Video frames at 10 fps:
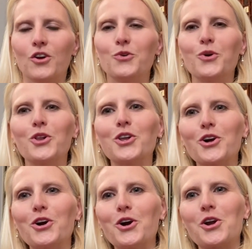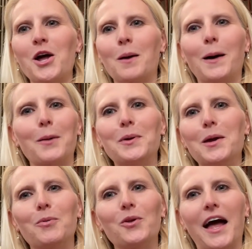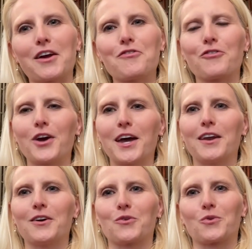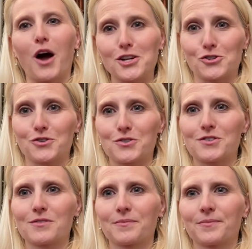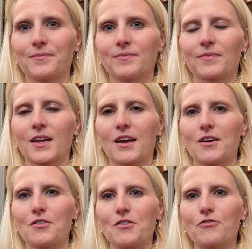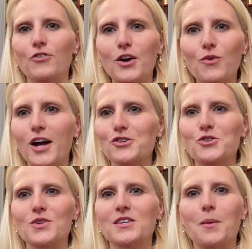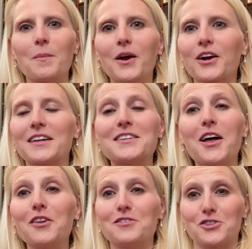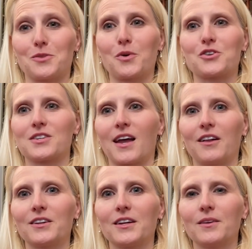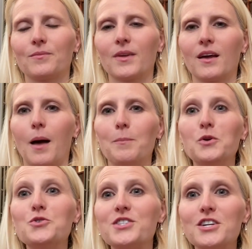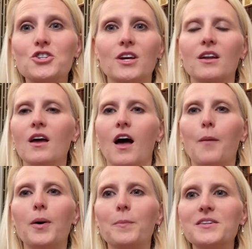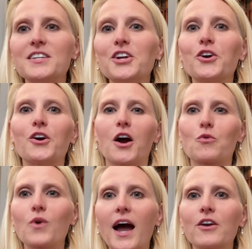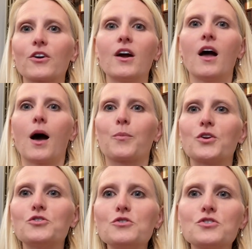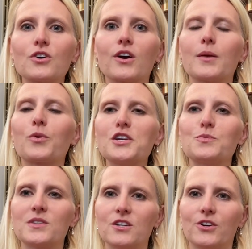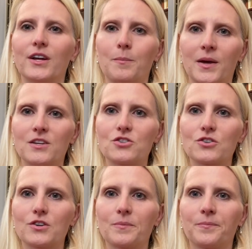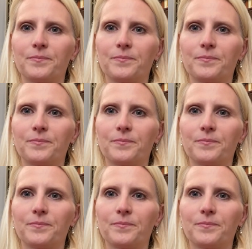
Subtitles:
You will learn about people like Fred Rogers. Fred Rogers was an American television personality, a musician, a puppeteer, a writer, a producer, and Presbyterian minister.